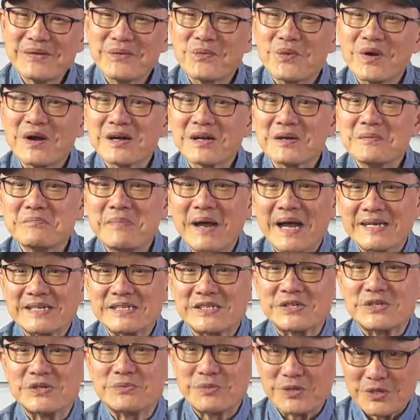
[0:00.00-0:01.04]
welcome back
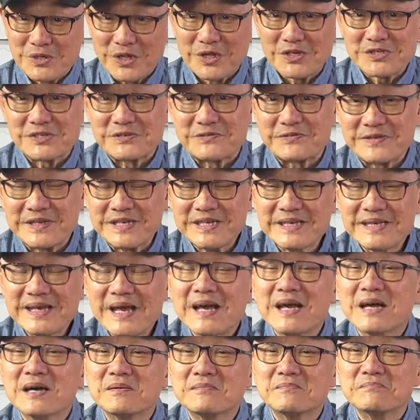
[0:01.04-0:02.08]
to Bootlosophy.
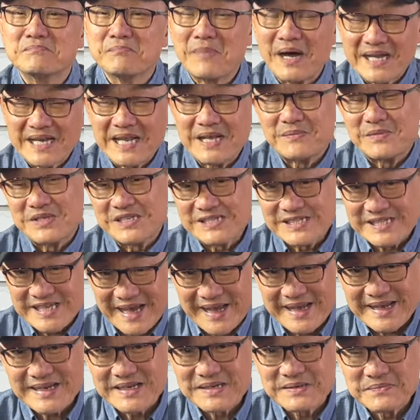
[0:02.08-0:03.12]
My name is
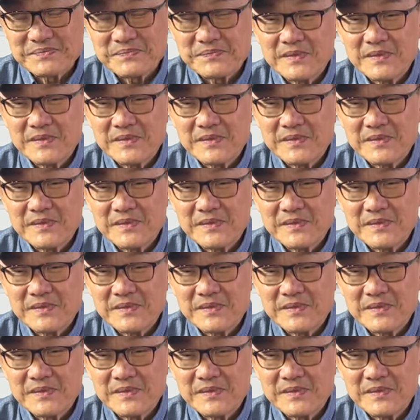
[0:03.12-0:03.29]
Tech.